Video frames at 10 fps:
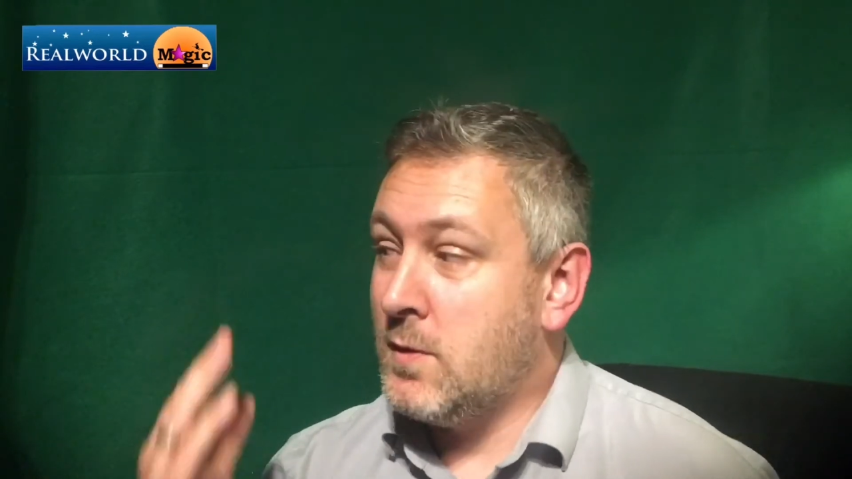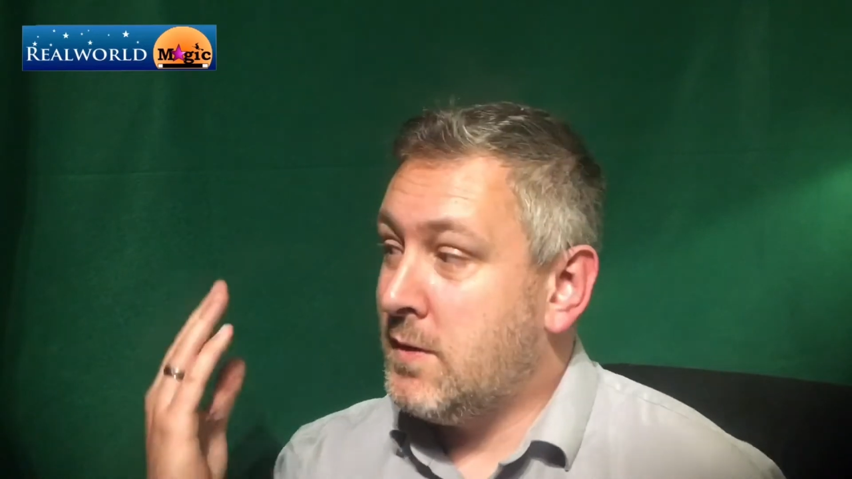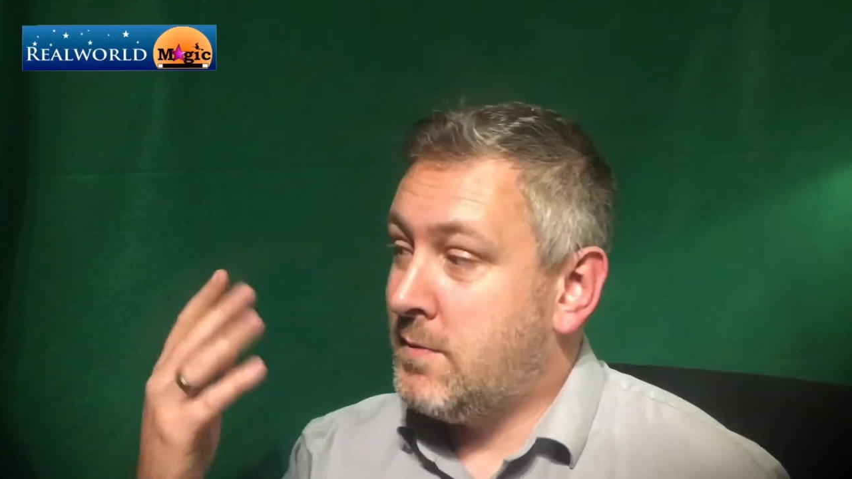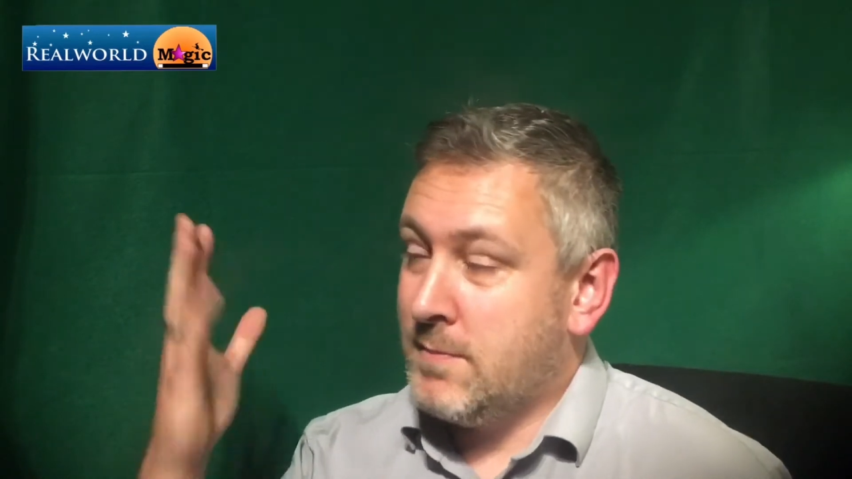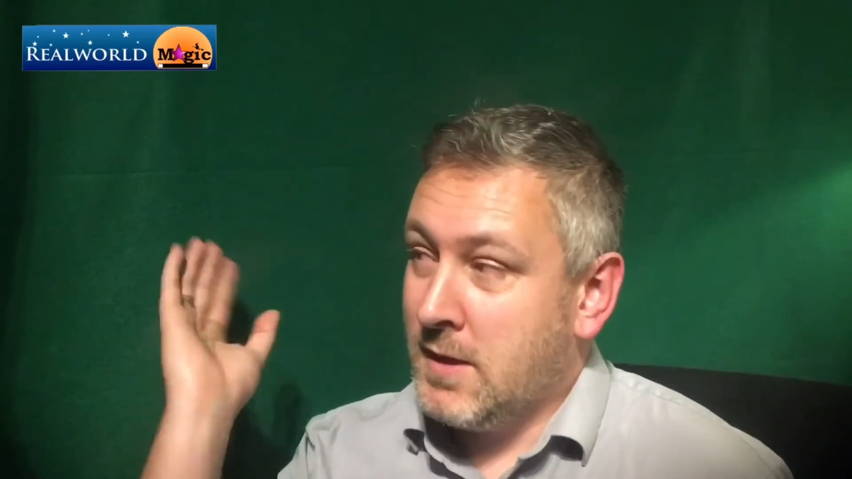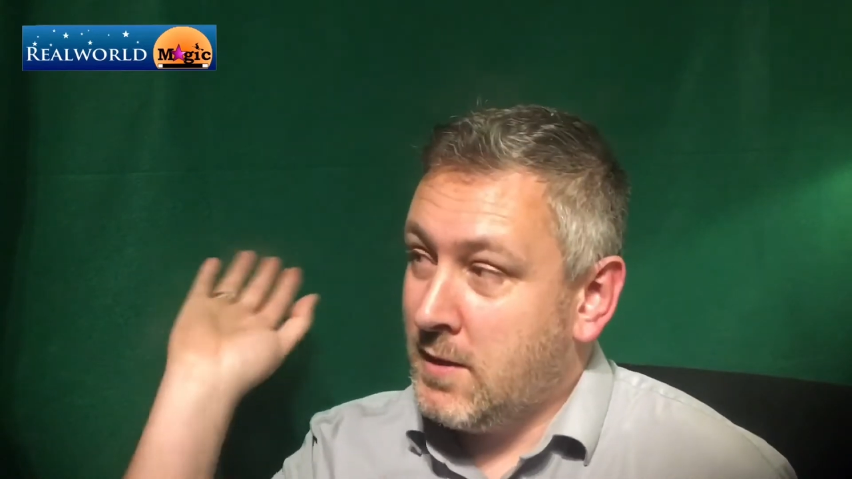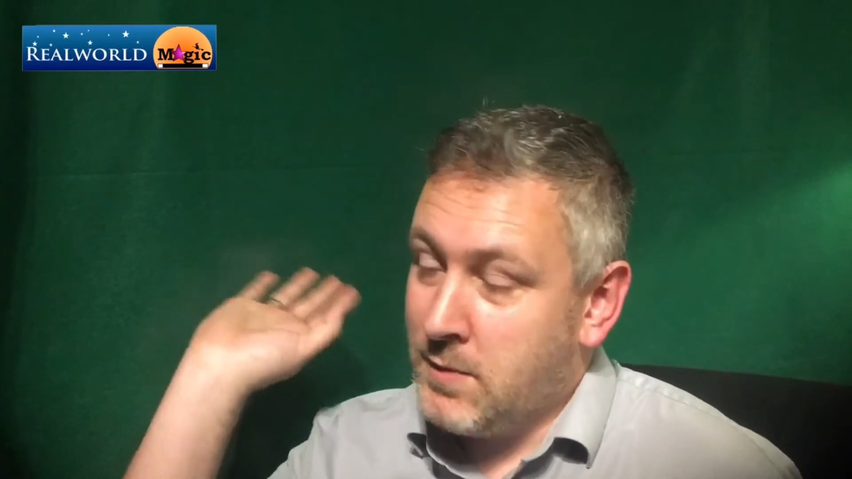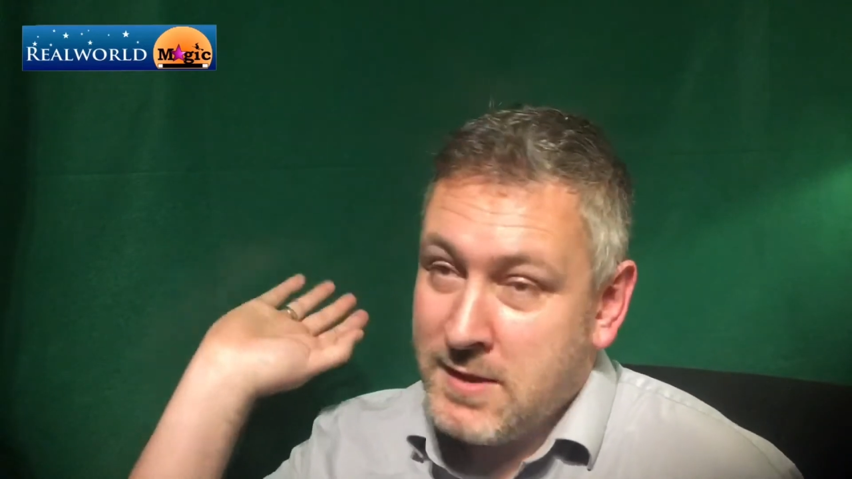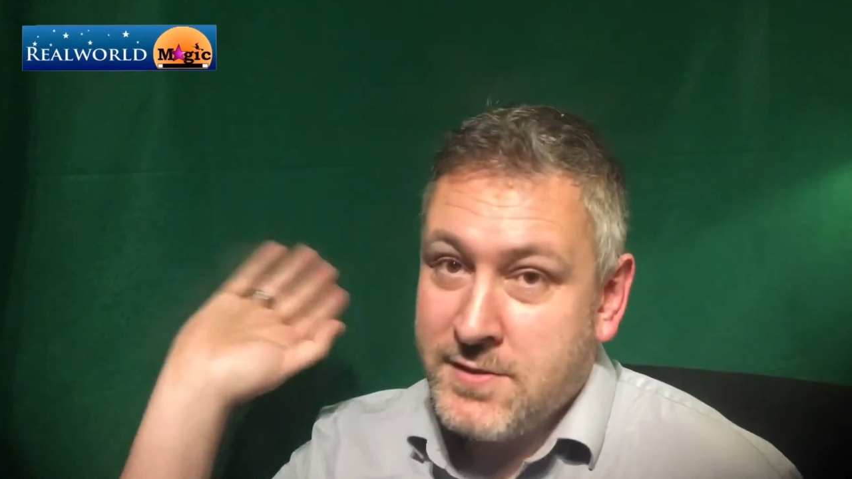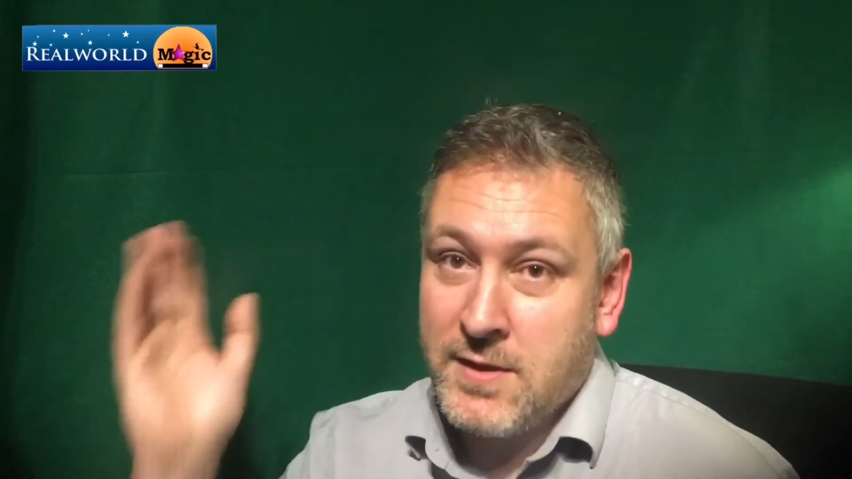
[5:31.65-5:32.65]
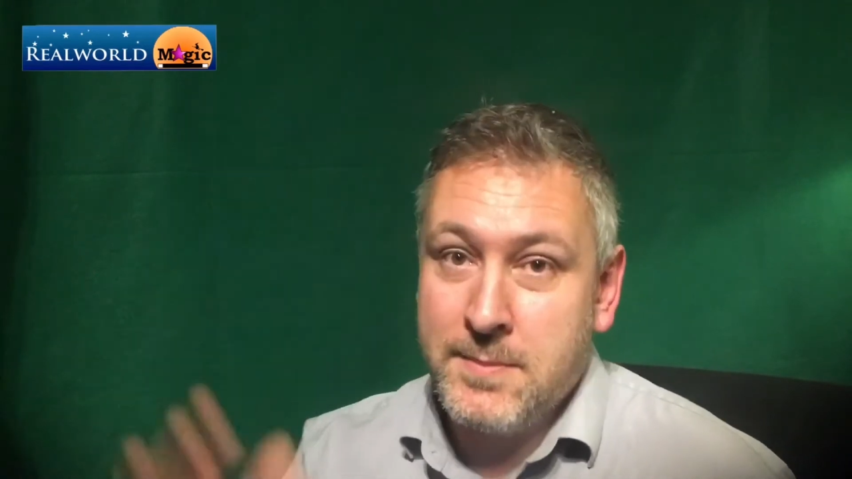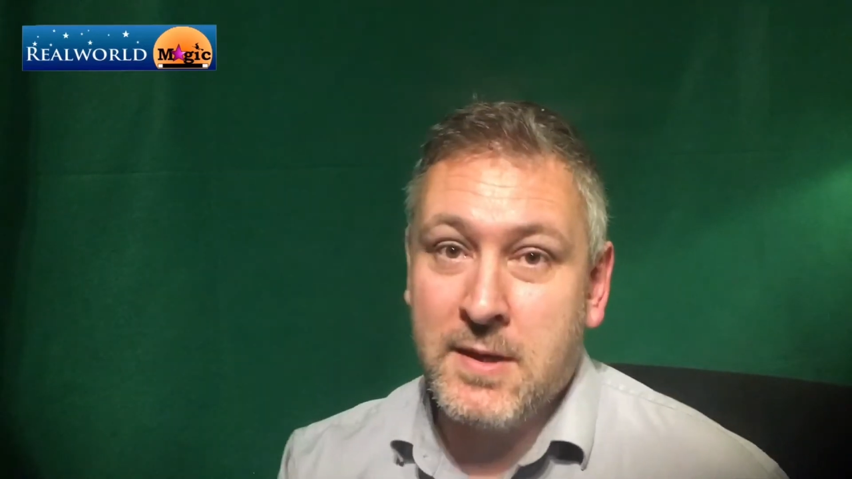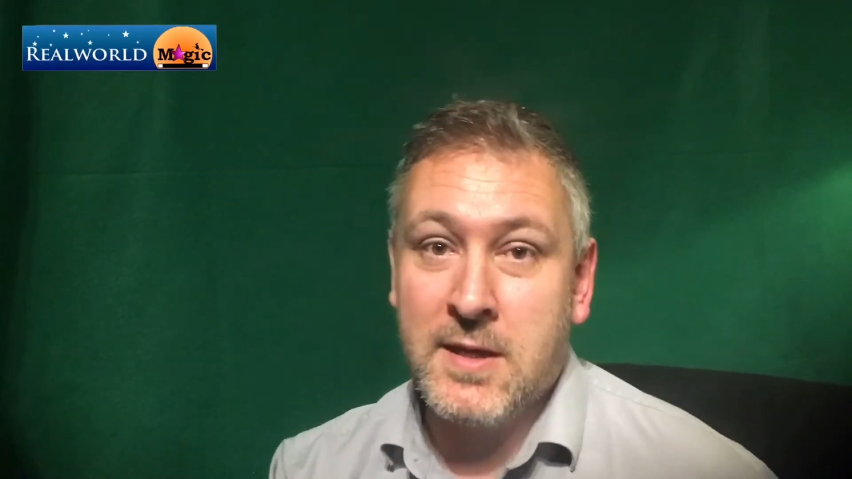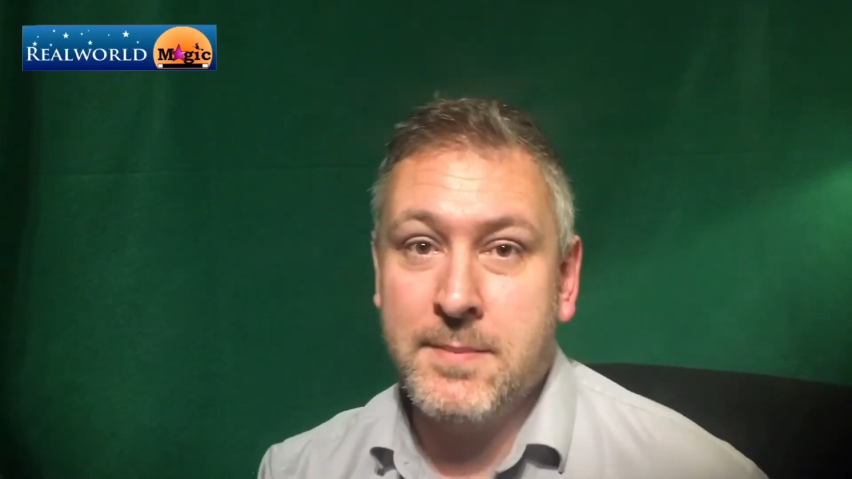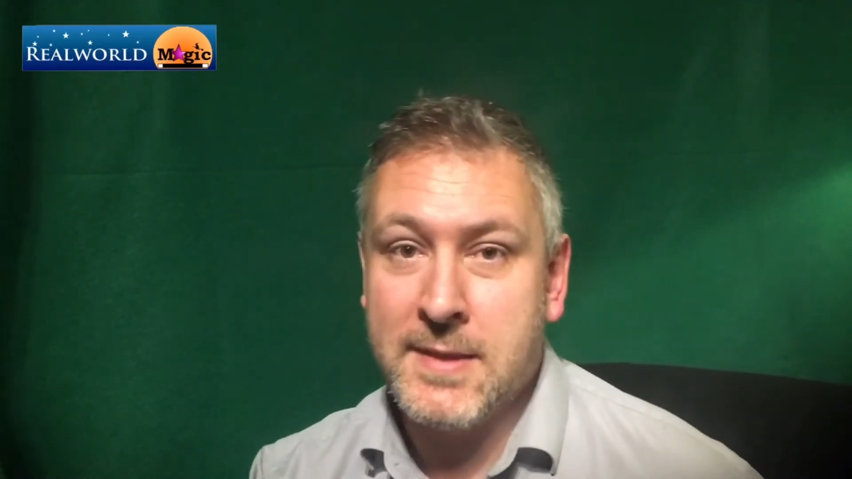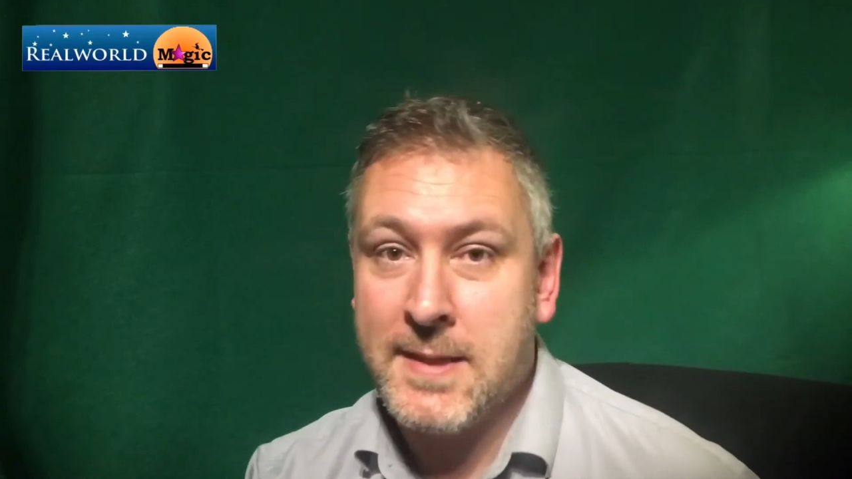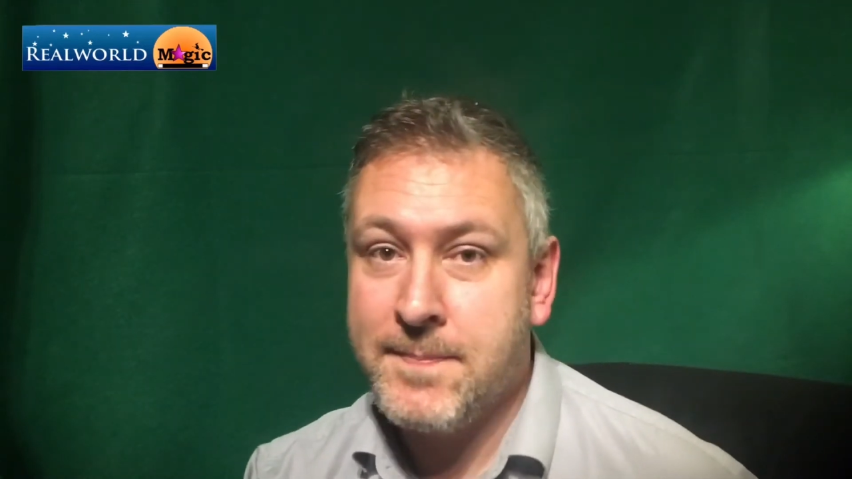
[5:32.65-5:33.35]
with my green screen behind me.